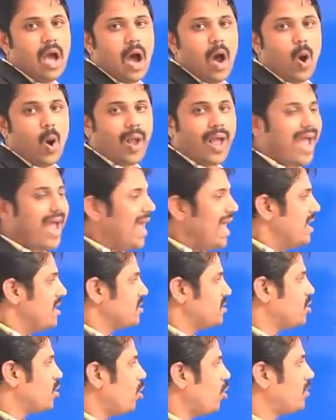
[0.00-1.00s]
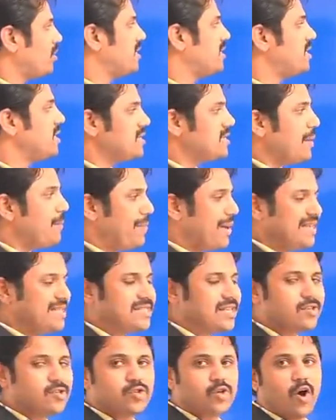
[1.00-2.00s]
Okay. So this is the
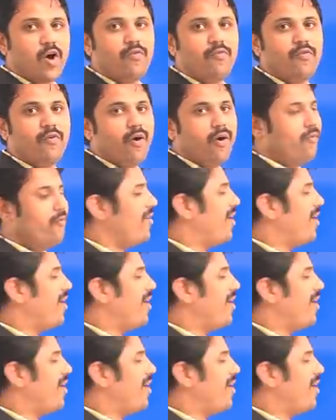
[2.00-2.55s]
basics of